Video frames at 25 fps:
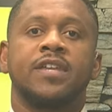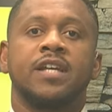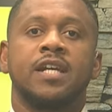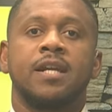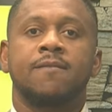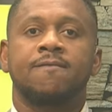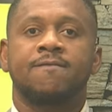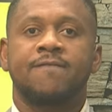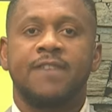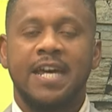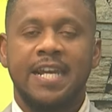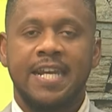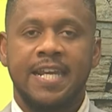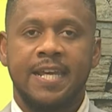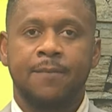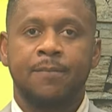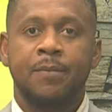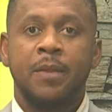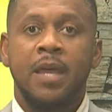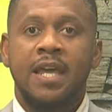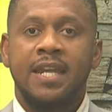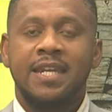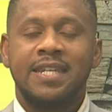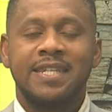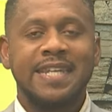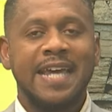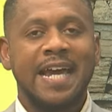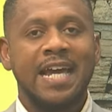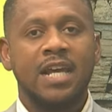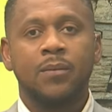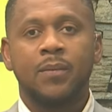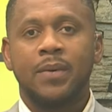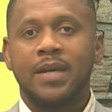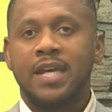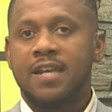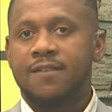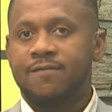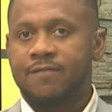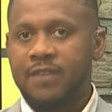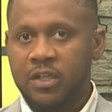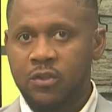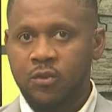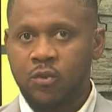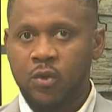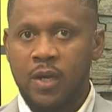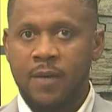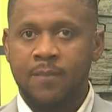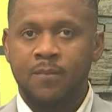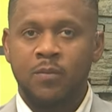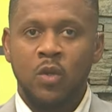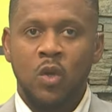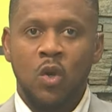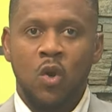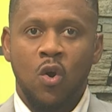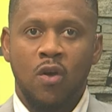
an emphatic 9-wicket victory